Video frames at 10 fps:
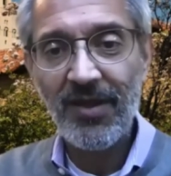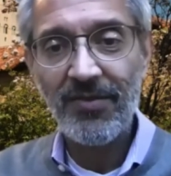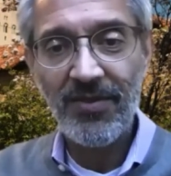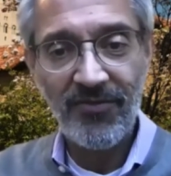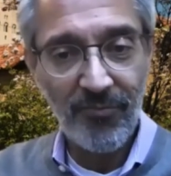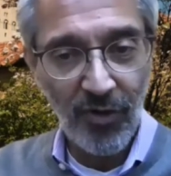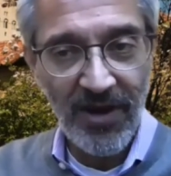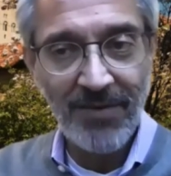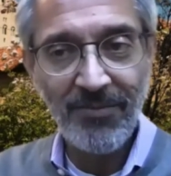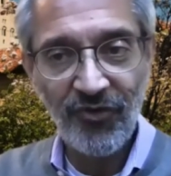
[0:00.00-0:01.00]
these
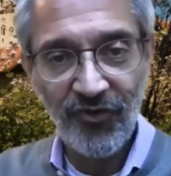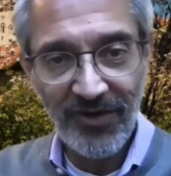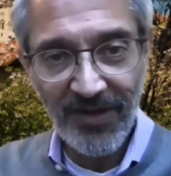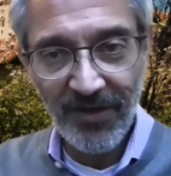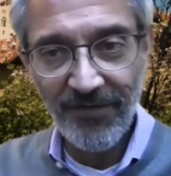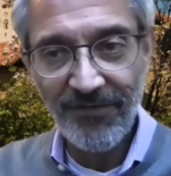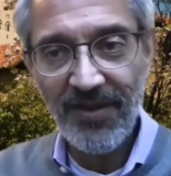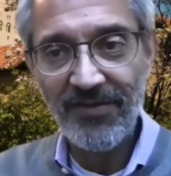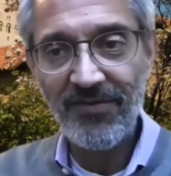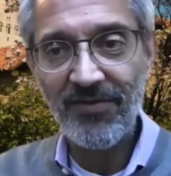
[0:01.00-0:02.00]
brain-machine
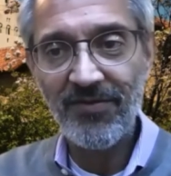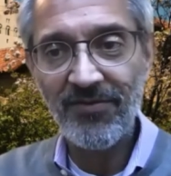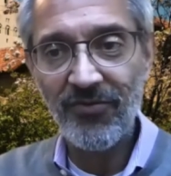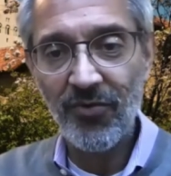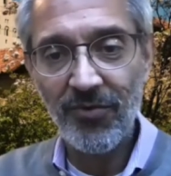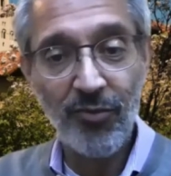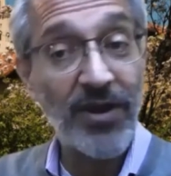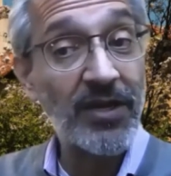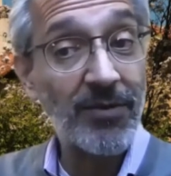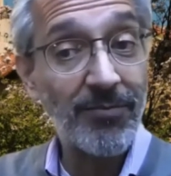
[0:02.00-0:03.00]
interfaces or
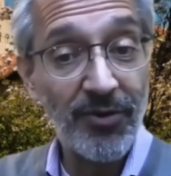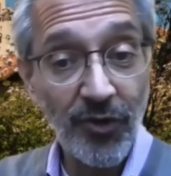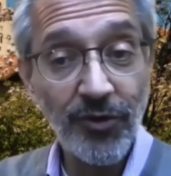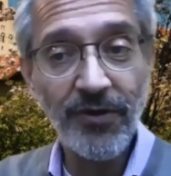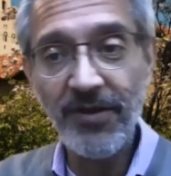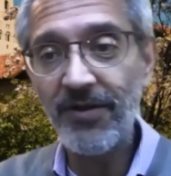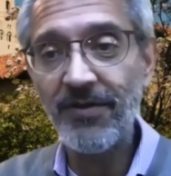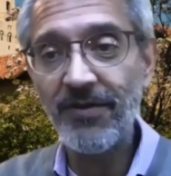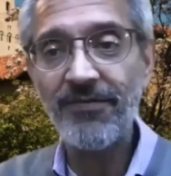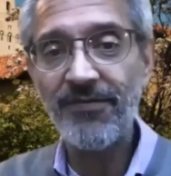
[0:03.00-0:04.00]
brain-computer
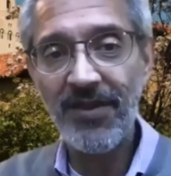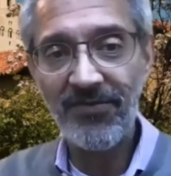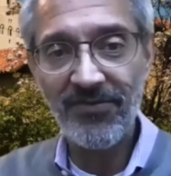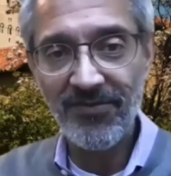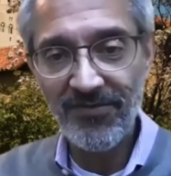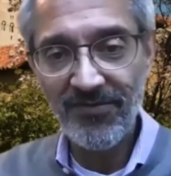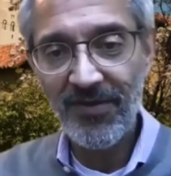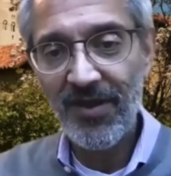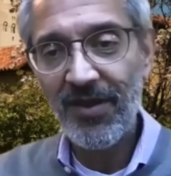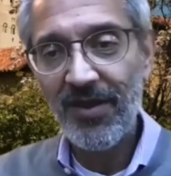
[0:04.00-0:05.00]
interfaces,
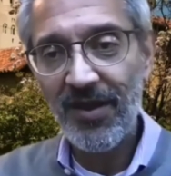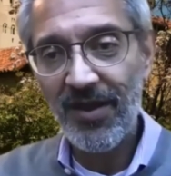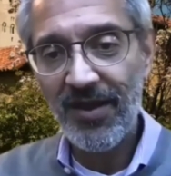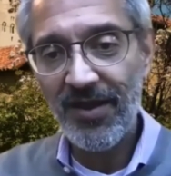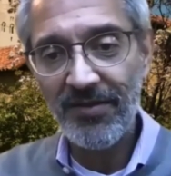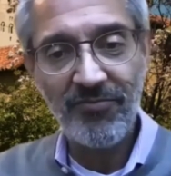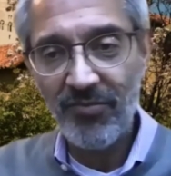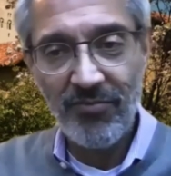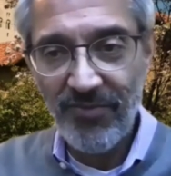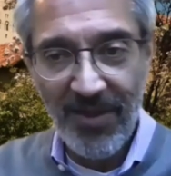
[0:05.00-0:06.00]

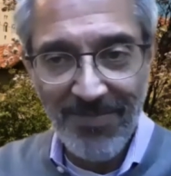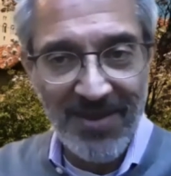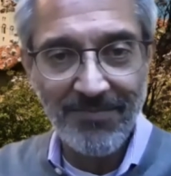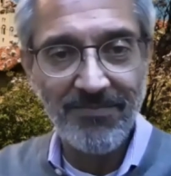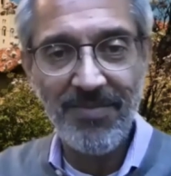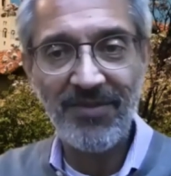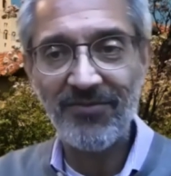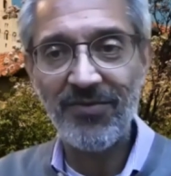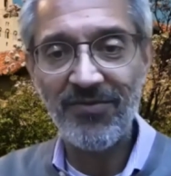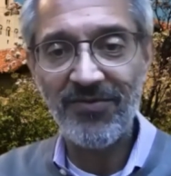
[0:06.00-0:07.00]
they mean
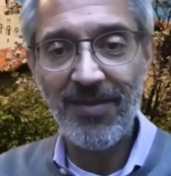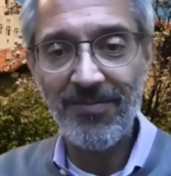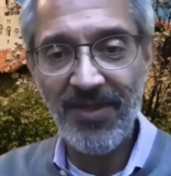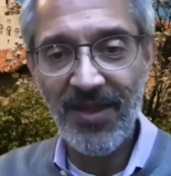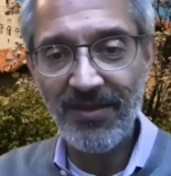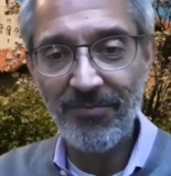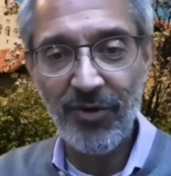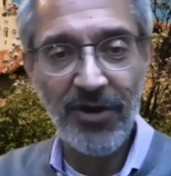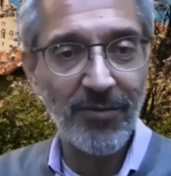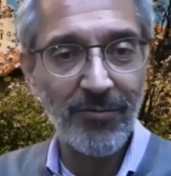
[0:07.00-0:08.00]
basically the same thing.
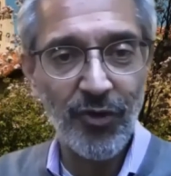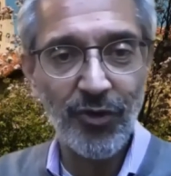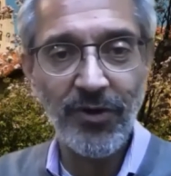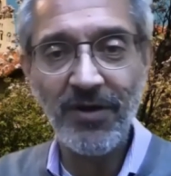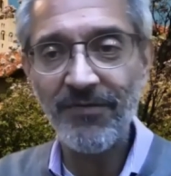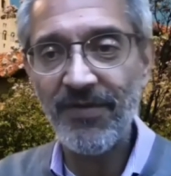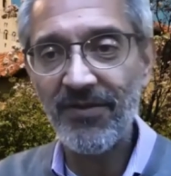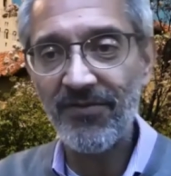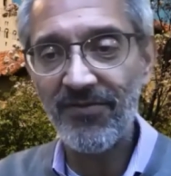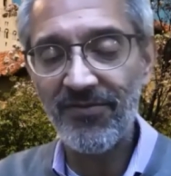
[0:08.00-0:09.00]
Brain-computer
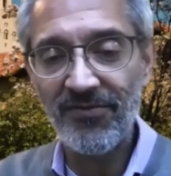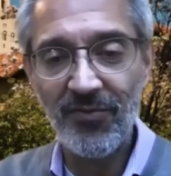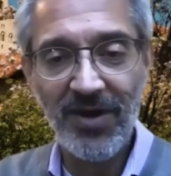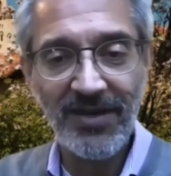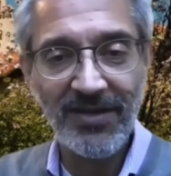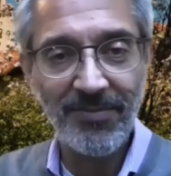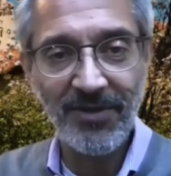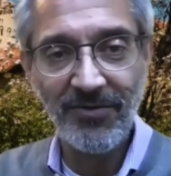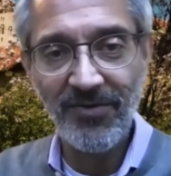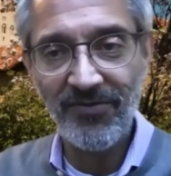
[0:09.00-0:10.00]
interfaces is what I
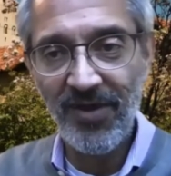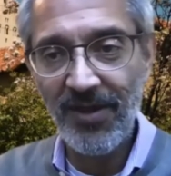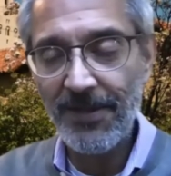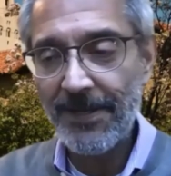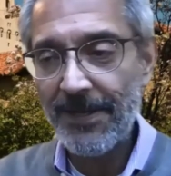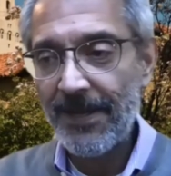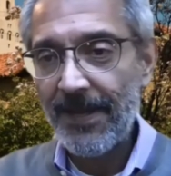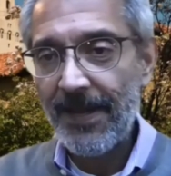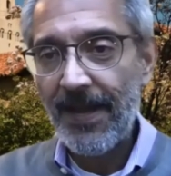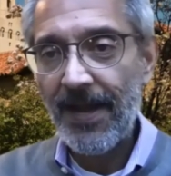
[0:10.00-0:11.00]
typically say,
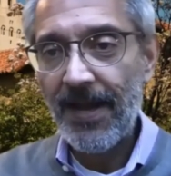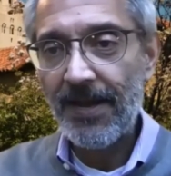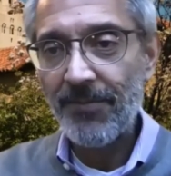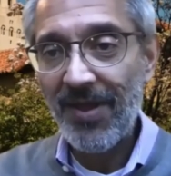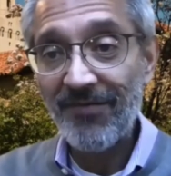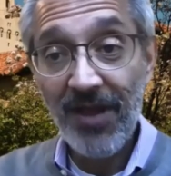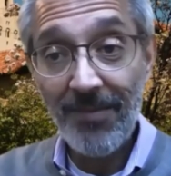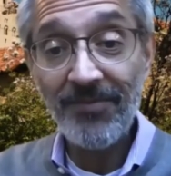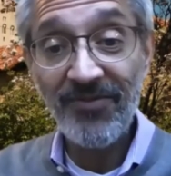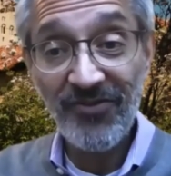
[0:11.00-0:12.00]
have
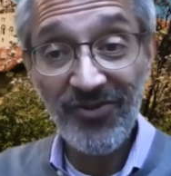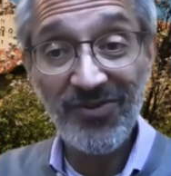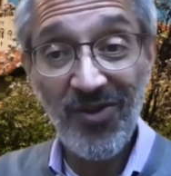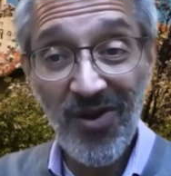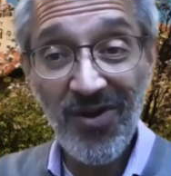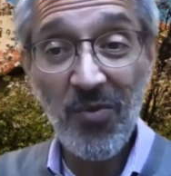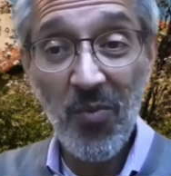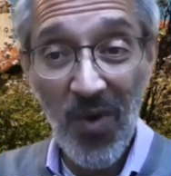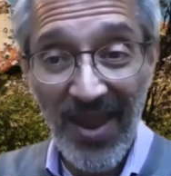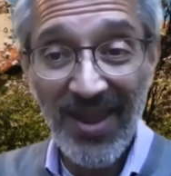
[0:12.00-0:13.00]
come such a long
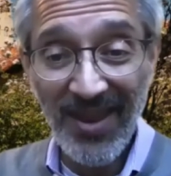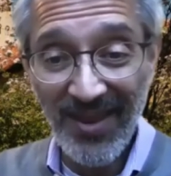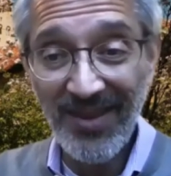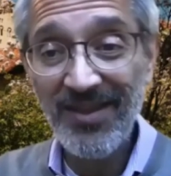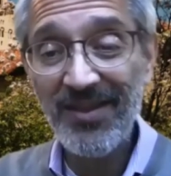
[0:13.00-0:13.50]
way